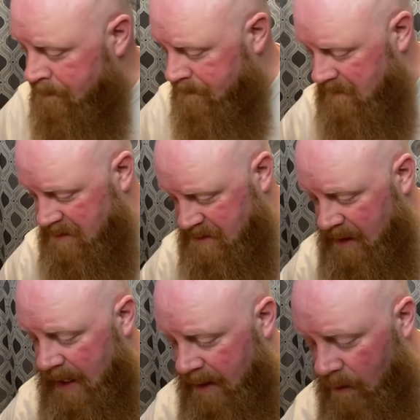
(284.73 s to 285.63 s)
just to
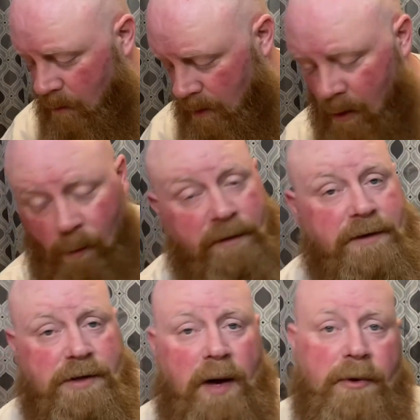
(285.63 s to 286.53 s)
kind of go along with the
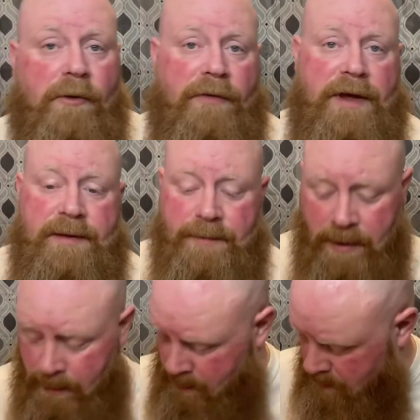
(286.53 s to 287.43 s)
tropical theme.
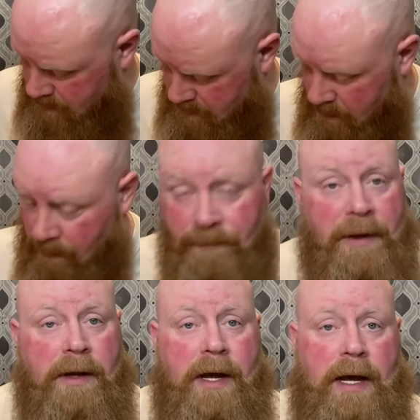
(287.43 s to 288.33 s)
So,
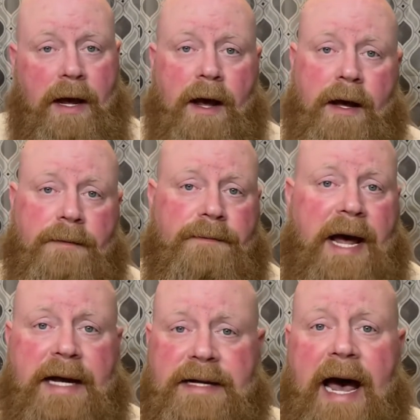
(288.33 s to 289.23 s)

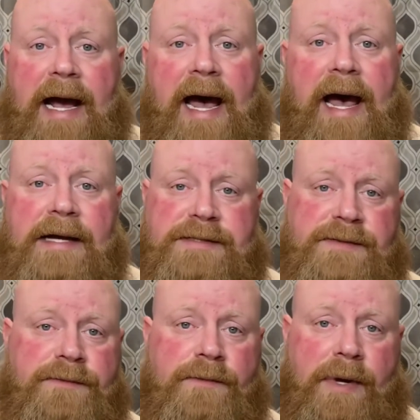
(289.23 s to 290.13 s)
hang tight, guys,
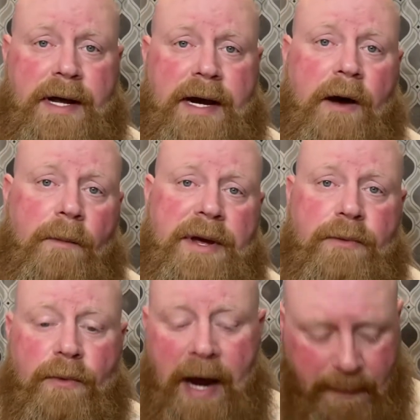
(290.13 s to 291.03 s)
and I'll be
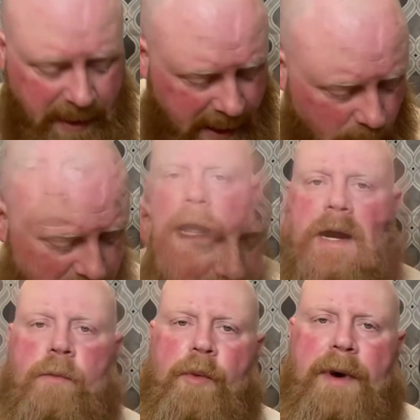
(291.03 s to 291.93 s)
right back with you.
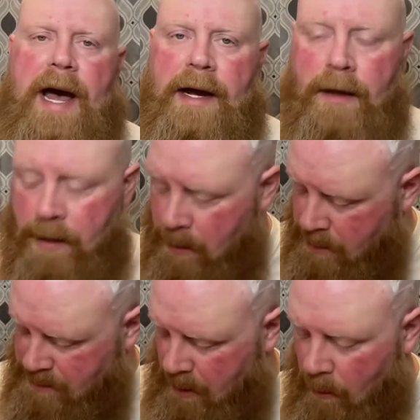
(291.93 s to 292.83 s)
And we're back.
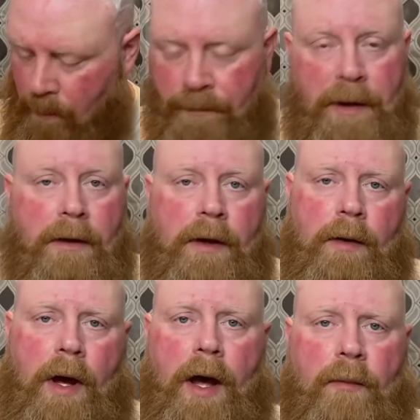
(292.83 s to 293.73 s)
So,
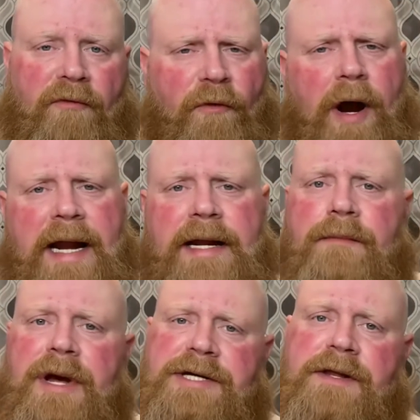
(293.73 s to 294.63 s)
before I
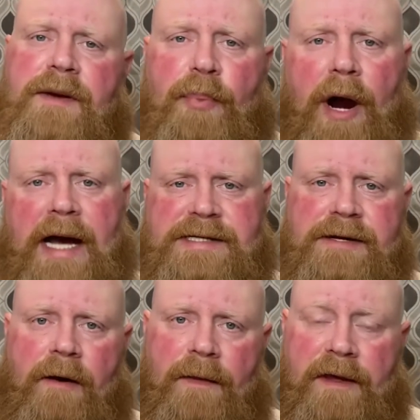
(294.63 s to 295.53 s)
didn't mention the
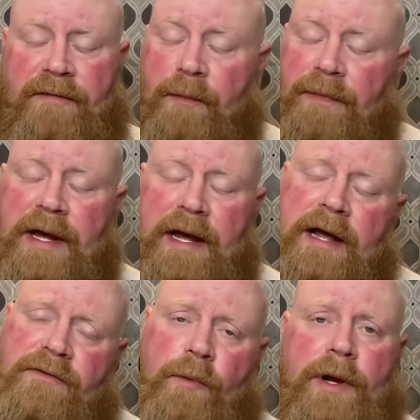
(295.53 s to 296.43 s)
pricing on this.
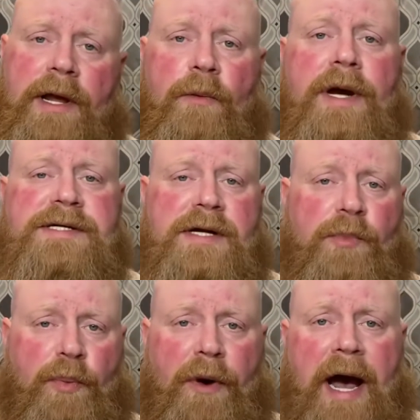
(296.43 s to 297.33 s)
It's a really
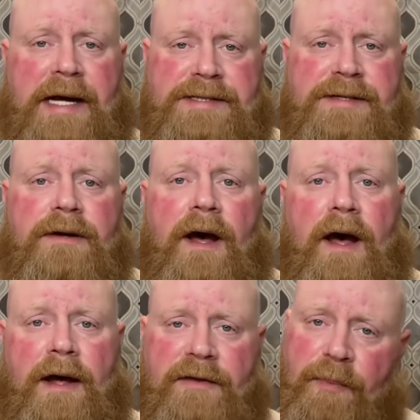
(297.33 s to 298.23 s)
reasonable price.
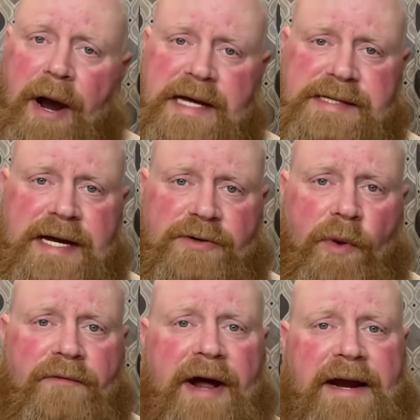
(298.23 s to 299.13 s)
It's priced at
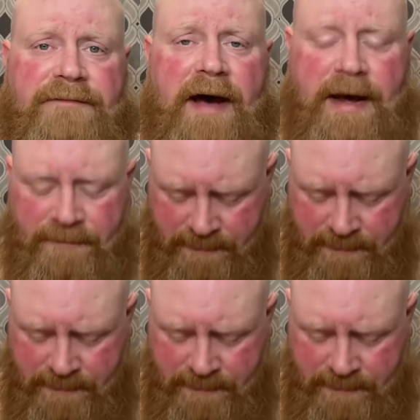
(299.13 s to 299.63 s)
$12.95,